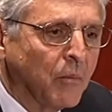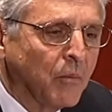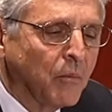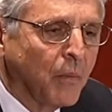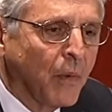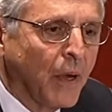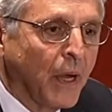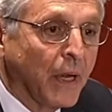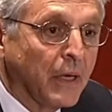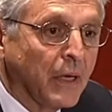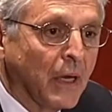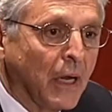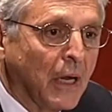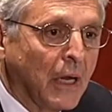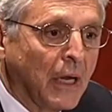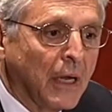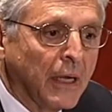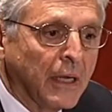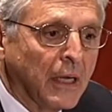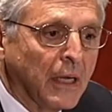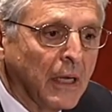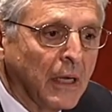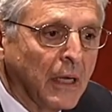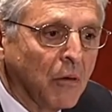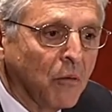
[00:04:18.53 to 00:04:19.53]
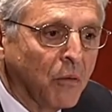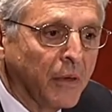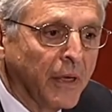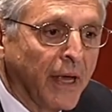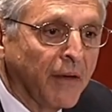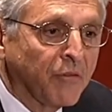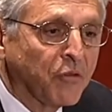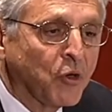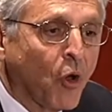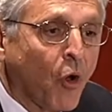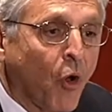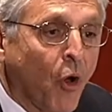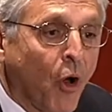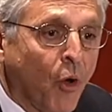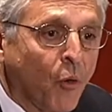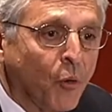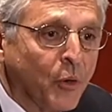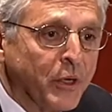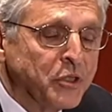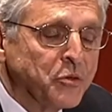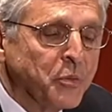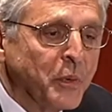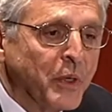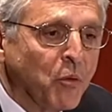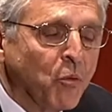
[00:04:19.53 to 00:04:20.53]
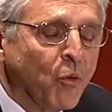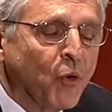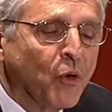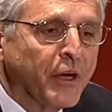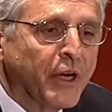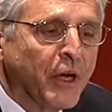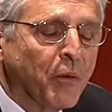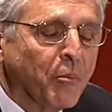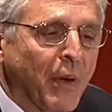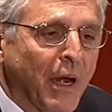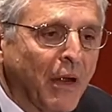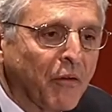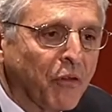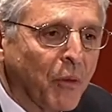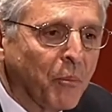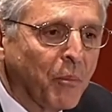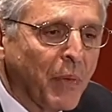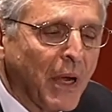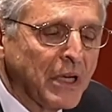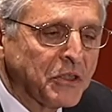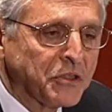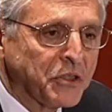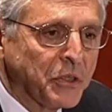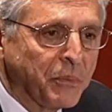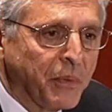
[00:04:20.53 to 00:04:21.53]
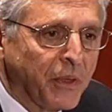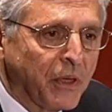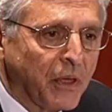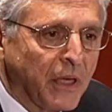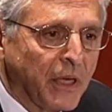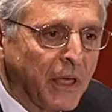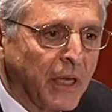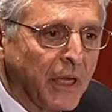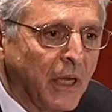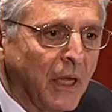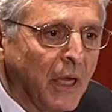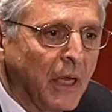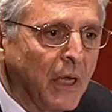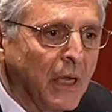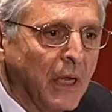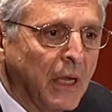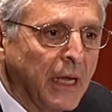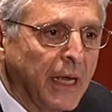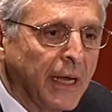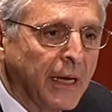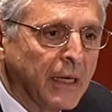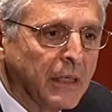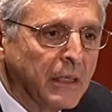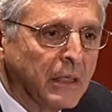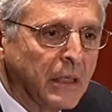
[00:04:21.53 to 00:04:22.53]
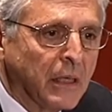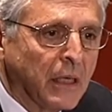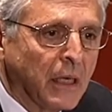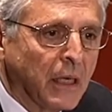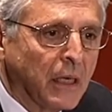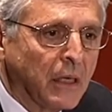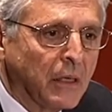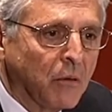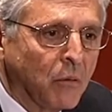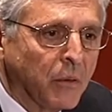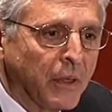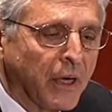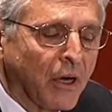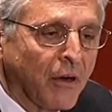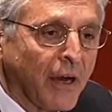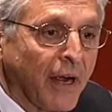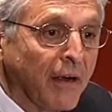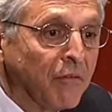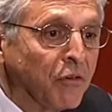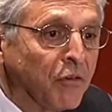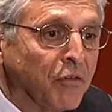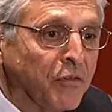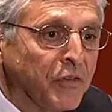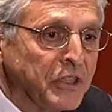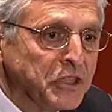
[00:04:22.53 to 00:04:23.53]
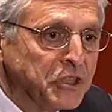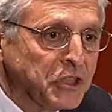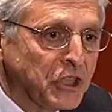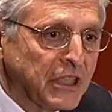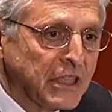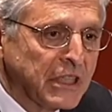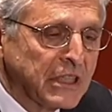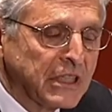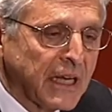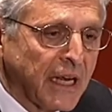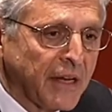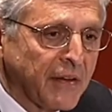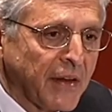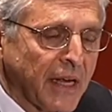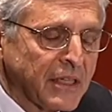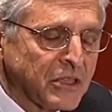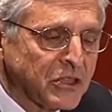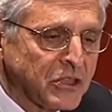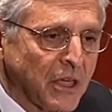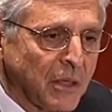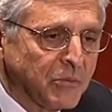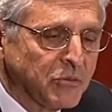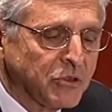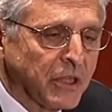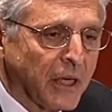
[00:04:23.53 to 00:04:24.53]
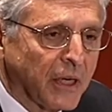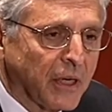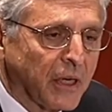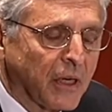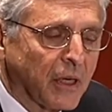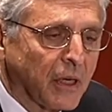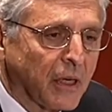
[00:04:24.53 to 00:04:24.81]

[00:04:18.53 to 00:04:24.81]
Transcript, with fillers: But uh, we have to always be worried about the possibility, and uh, we are ever vigilant on that subject.